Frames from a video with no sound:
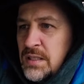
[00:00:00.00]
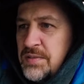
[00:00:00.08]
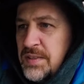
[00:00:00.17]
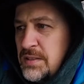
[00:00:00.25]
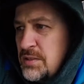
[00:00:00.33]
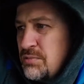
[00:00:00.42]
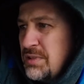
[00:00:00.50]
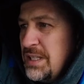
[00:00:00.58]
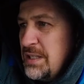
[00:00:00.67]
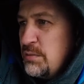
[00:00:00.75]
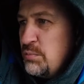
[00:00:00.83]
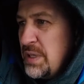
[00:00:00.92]
It feels
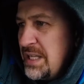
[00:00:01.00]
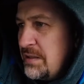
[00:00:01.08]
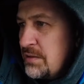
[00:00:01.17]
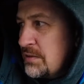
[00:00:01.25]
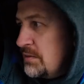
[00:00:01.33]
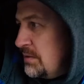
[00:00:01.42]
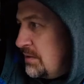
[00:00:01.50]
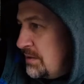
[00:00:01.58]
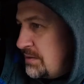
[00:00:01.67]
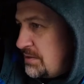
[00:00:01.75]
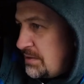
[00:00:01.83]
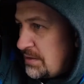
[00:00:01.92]
really weird.
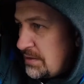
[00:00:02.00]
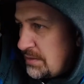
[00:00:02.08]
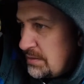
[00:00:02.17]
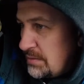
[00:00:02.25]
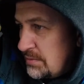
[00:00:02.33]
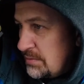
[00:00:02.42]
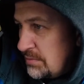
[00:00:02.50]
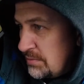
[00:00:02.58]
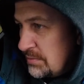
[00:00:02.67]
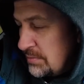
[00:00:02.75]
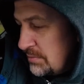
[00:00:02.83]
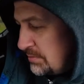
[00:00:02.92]
It's uh
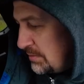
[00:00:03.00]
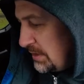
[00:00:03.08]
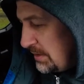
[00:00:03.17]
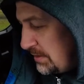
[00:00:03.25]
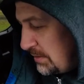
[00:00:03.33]
you